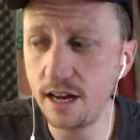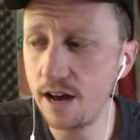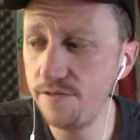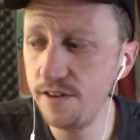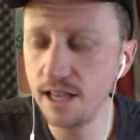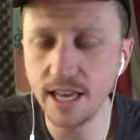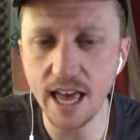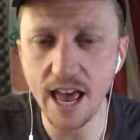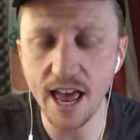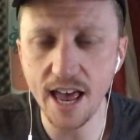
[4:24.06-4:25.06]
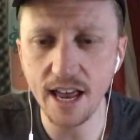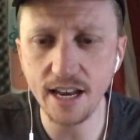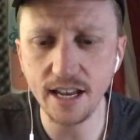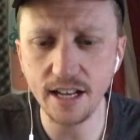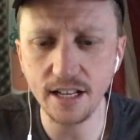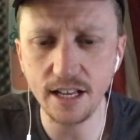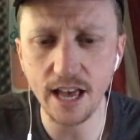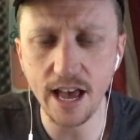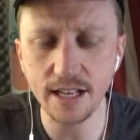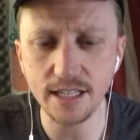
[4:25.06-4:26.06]
I feel like Ed
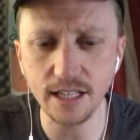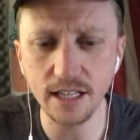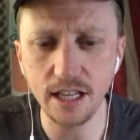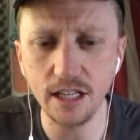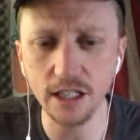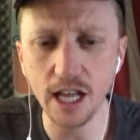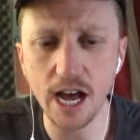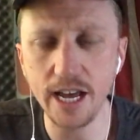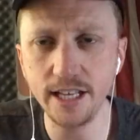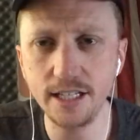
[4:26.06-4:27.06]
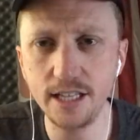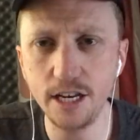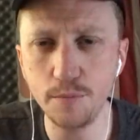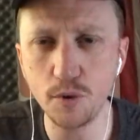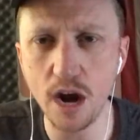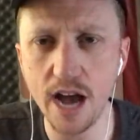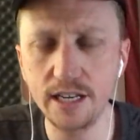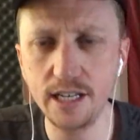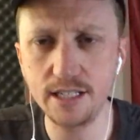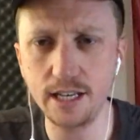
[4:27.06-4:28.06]
has lines that he
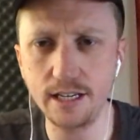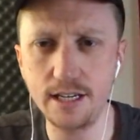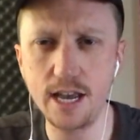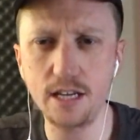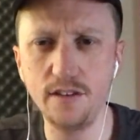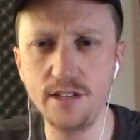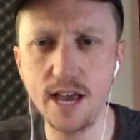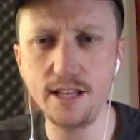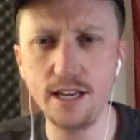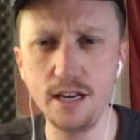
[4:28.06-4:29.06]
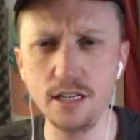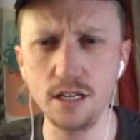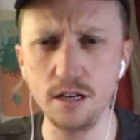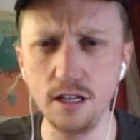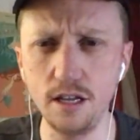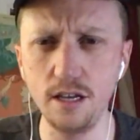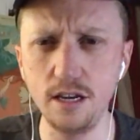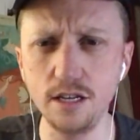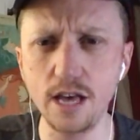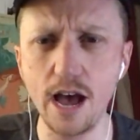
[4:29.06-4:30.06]
practiced, like Detective Ed in his
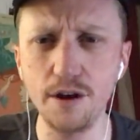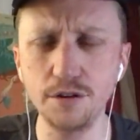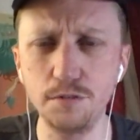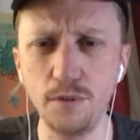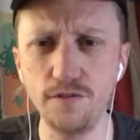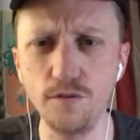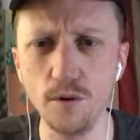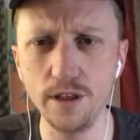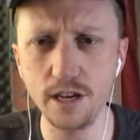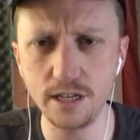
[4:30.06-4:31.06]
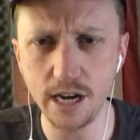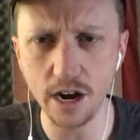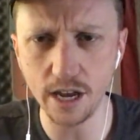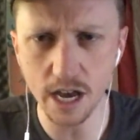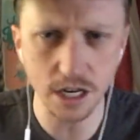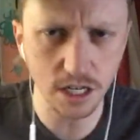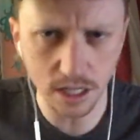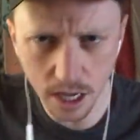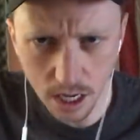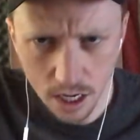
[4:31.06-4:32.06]
in his house before the
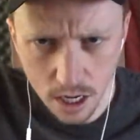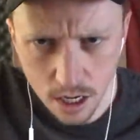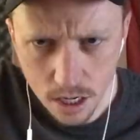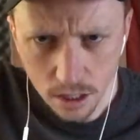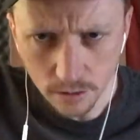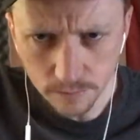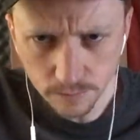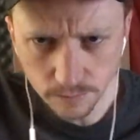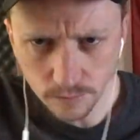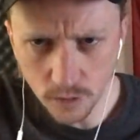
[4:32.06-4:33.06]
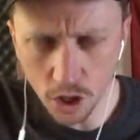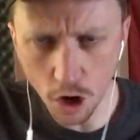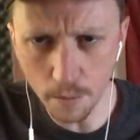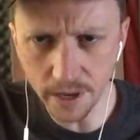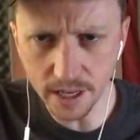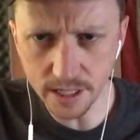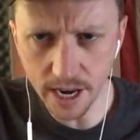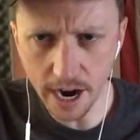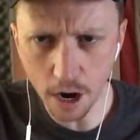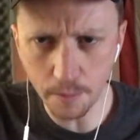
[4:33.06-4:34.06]
interrogation, like combing his
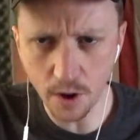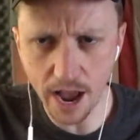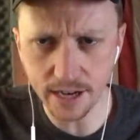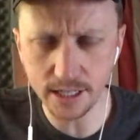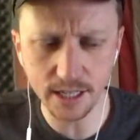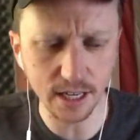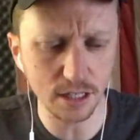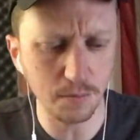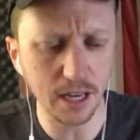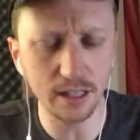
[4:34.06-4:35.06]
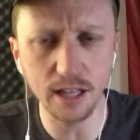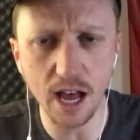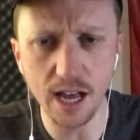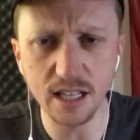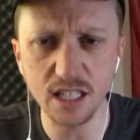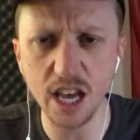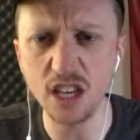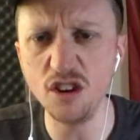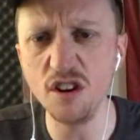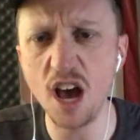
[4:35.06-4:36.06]
hair, practicing his big lines,
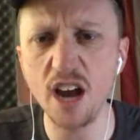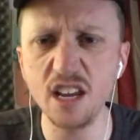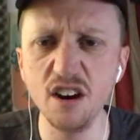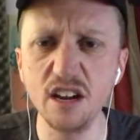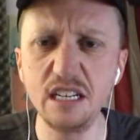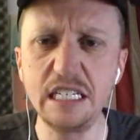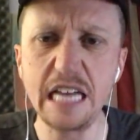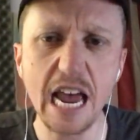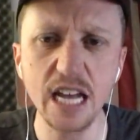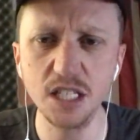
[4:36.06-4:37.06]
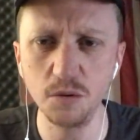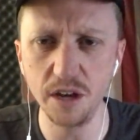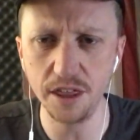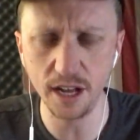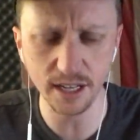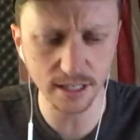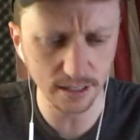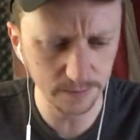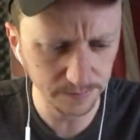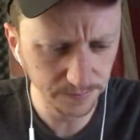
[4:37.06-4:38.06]
like "You're not here to dance with us,"